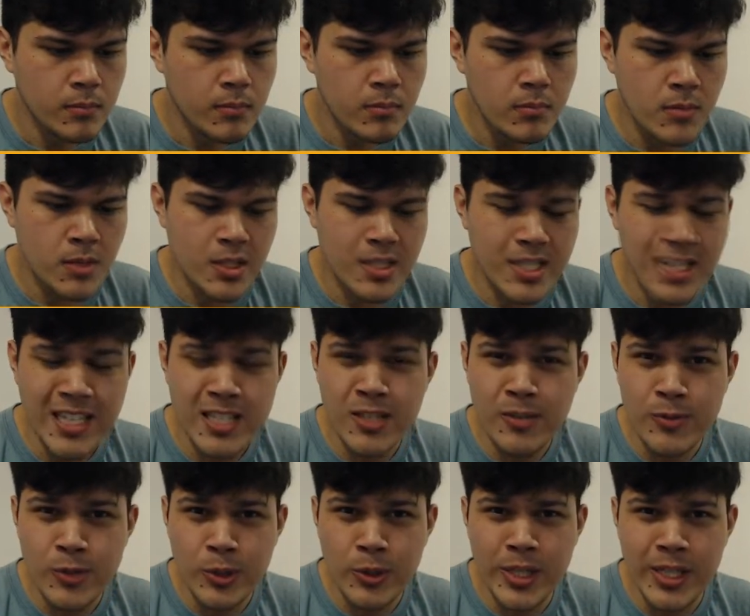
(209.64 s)
Sense
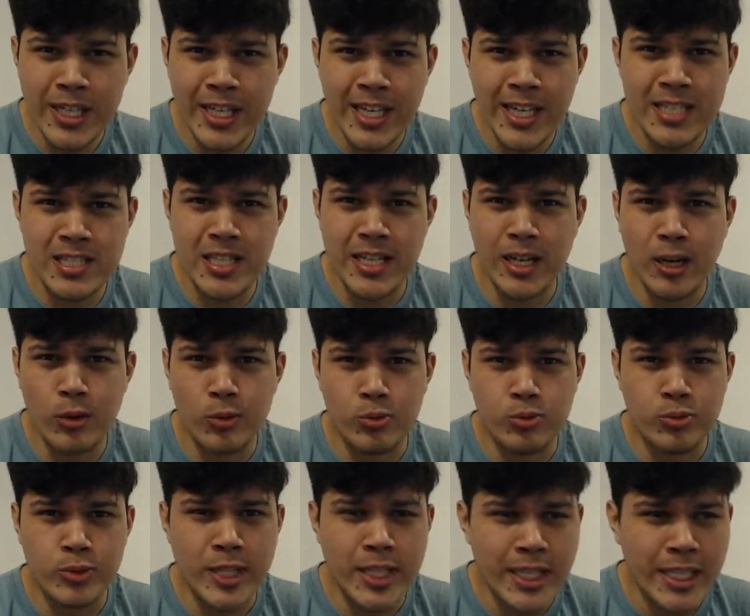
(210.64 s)
of Duty is like a
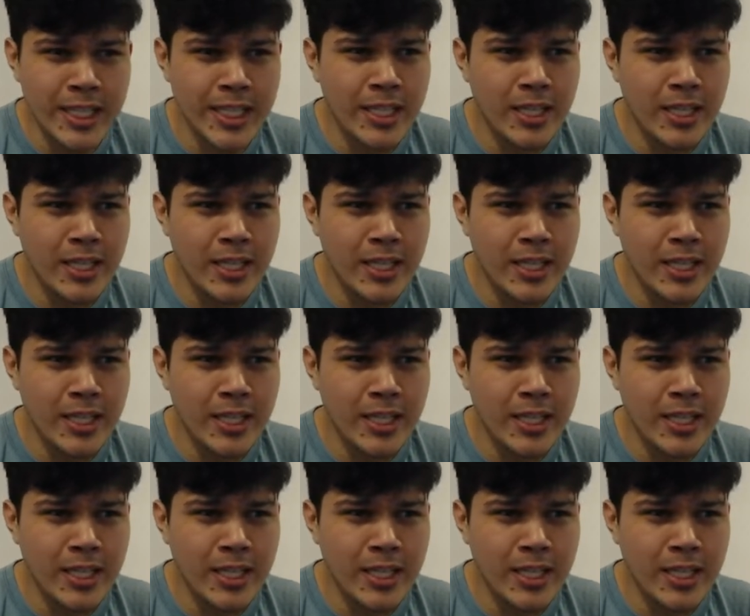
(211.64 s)
really,